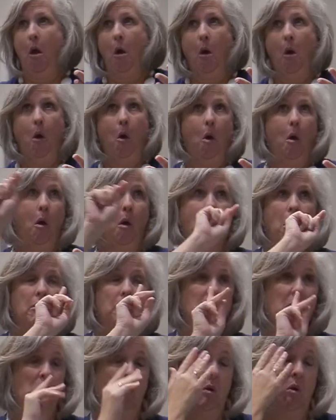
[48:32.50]

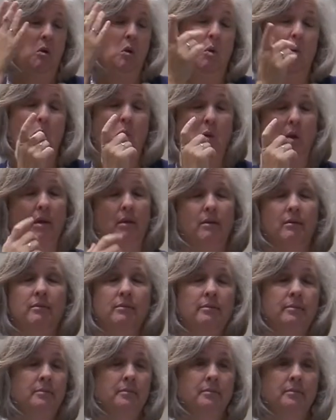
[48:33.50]

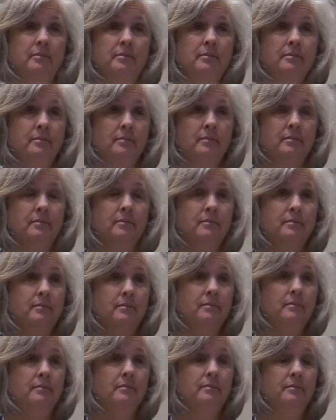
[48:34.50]

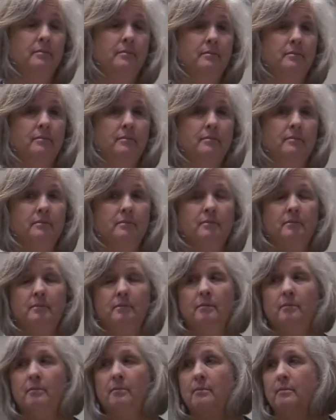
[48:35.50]

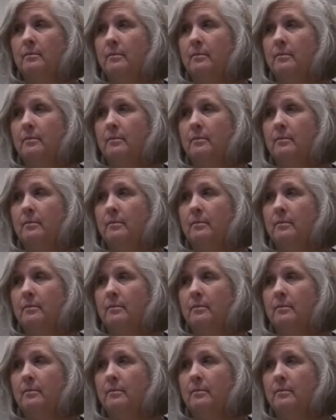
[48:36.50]
(no one is talking)